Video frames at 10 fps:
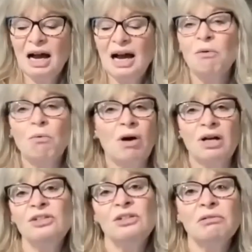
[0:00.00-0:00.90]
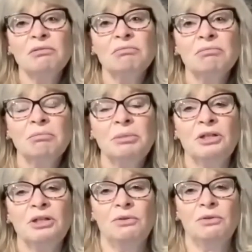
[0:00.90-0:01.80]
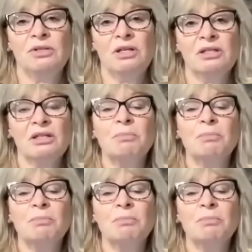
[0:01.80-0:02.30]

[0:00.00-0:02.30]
I don't want to be on those things.